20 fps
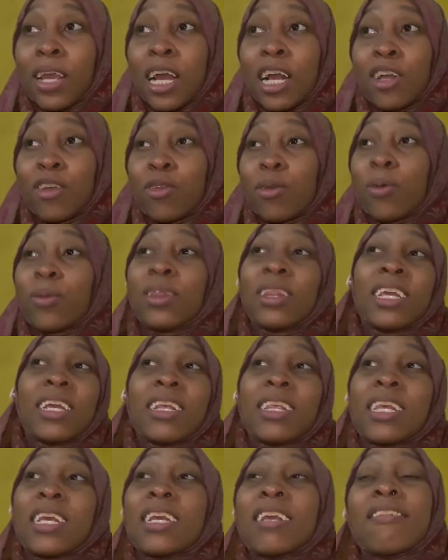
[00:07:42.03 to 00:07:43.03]
so
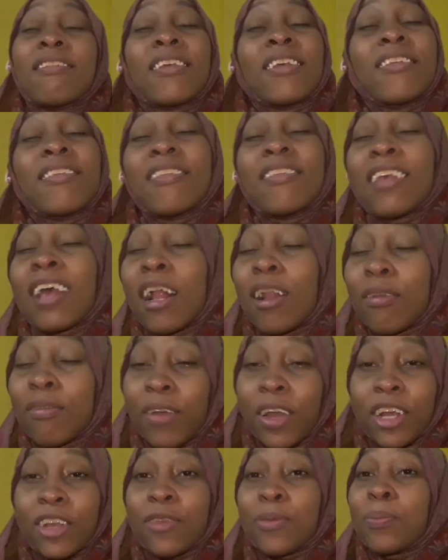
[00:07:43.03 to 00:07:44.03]
this is
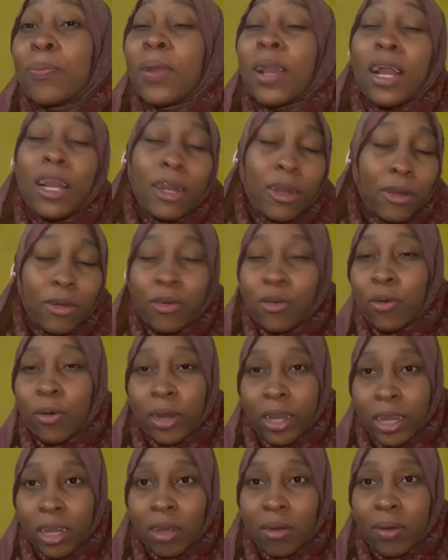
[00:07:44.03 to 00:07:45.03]

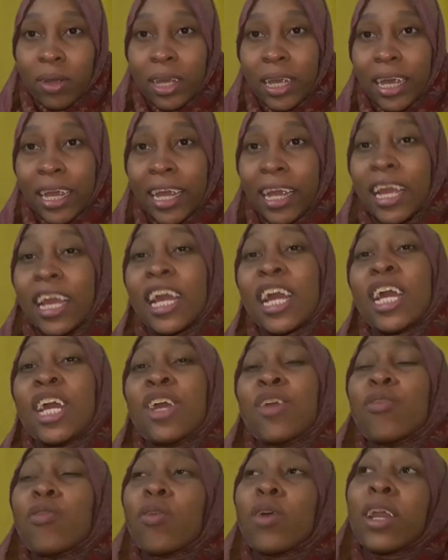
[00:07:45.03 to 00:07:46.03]
self-explanatory. Okay,
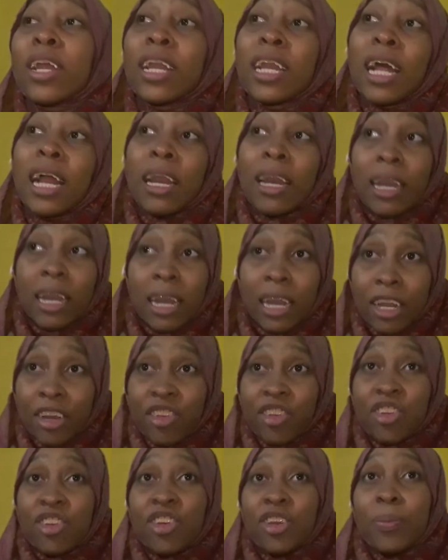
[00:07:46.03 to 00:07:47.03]
if you're in a
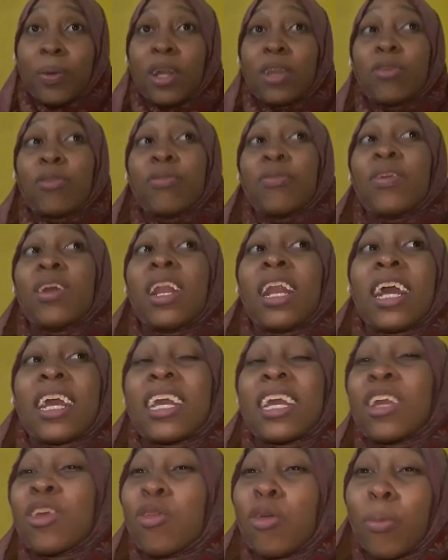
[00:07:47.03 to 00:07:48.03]
relationship and you feel like
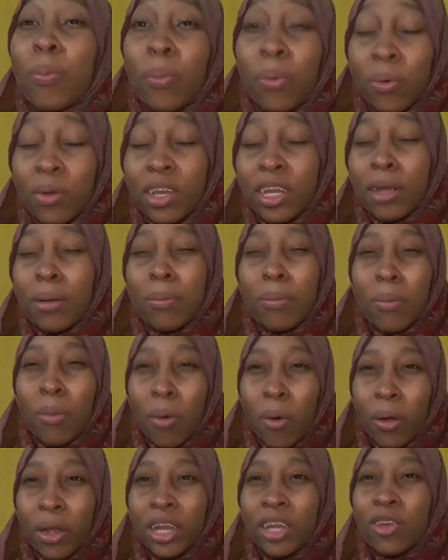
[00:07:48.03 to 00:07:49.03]
you're putting
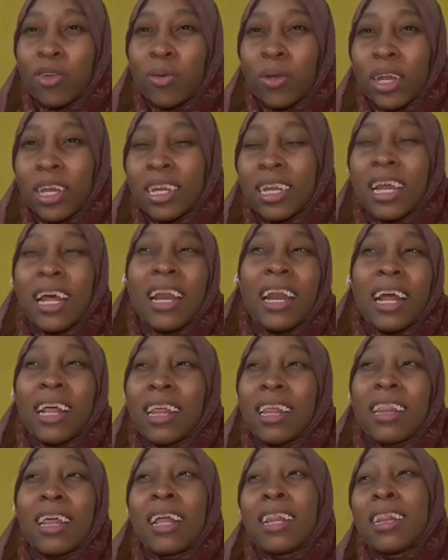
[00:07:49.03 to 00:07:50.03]
more into it rather
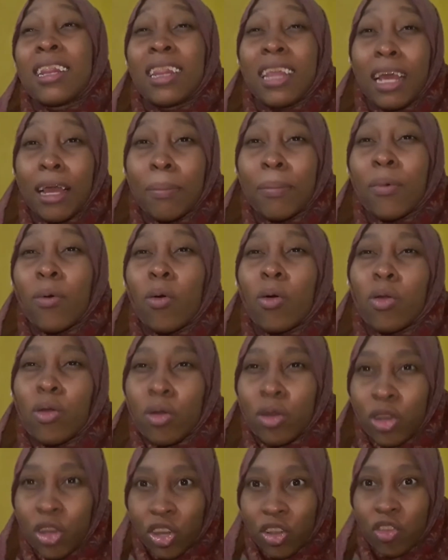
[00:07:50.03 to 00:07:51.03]
than them, or
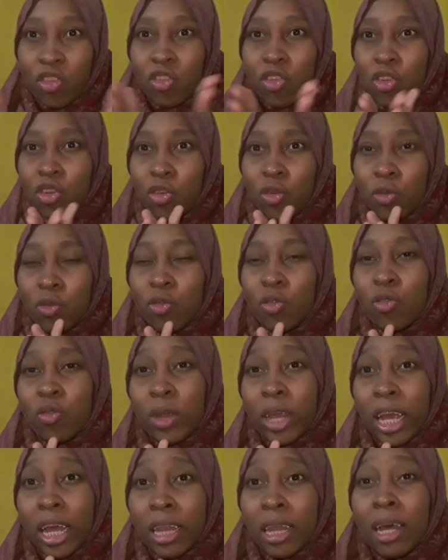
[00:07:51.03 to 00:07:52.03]
just you two
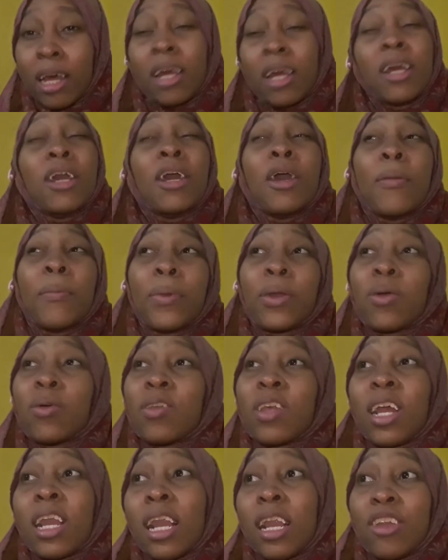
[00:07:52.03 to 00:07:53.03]
together, because
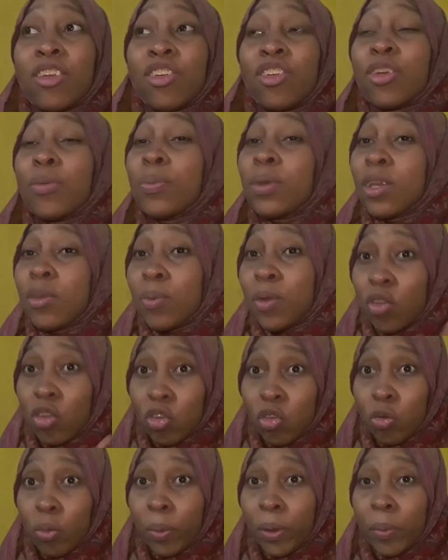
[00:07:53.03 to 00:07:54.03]
a relationship is between
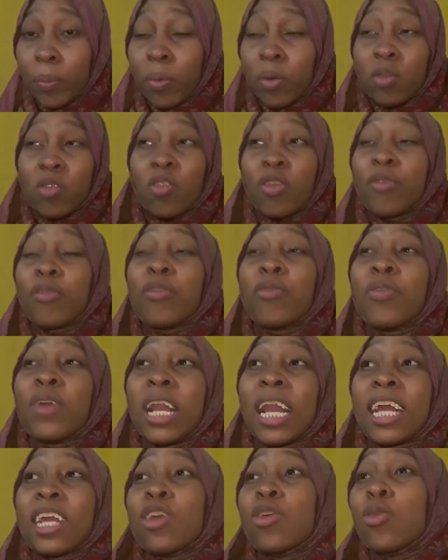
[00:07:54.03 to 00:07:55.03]
two people. So if you feel
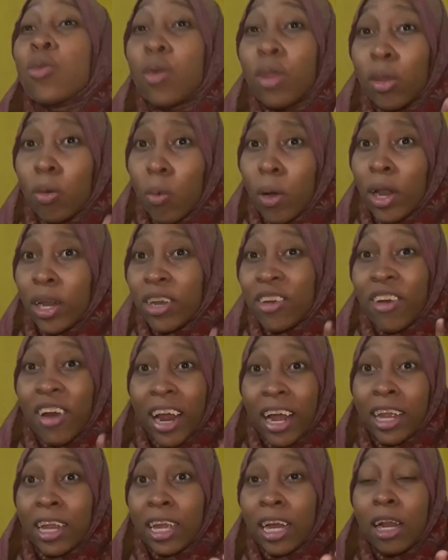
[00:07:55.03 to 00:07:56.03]
like you're the one
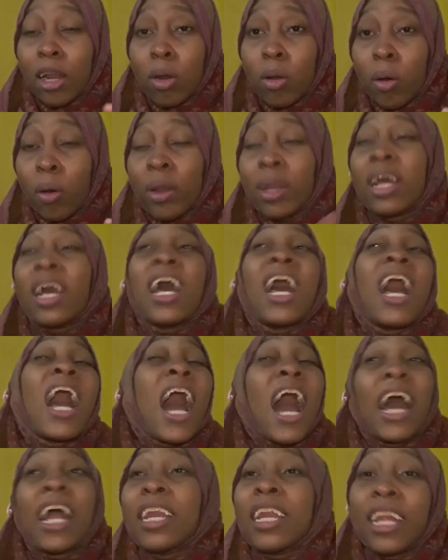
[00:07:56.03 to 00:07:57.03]
trying alone
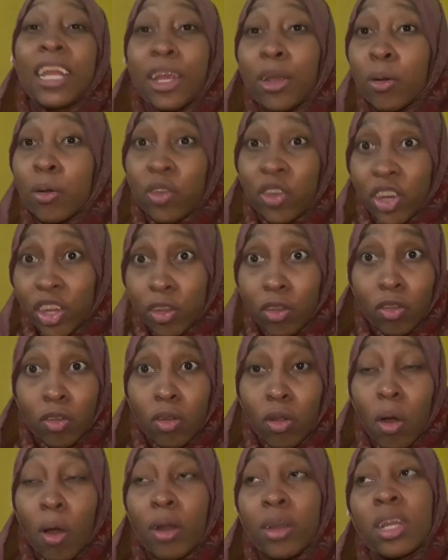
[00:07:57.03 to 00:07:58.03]
and he or she is
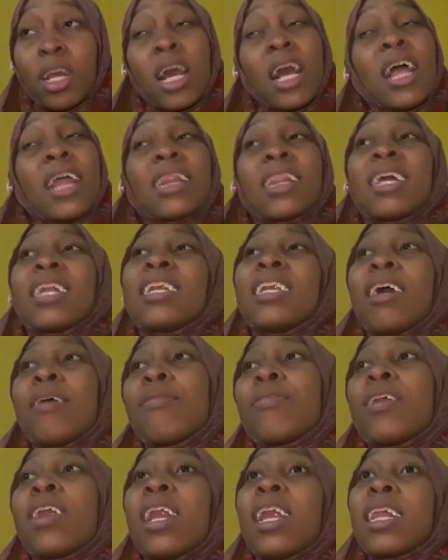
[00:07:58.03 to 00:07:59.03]
not, then
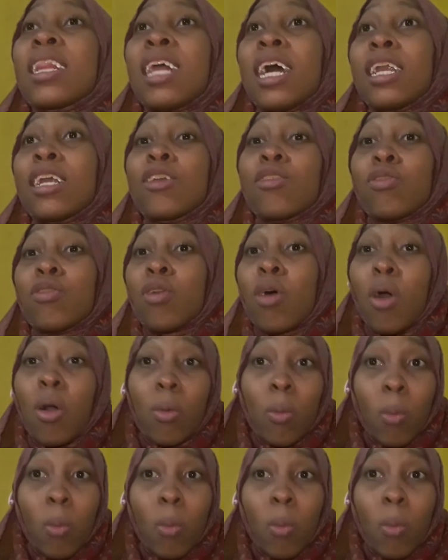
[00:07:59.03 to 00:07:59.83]
definitely that is not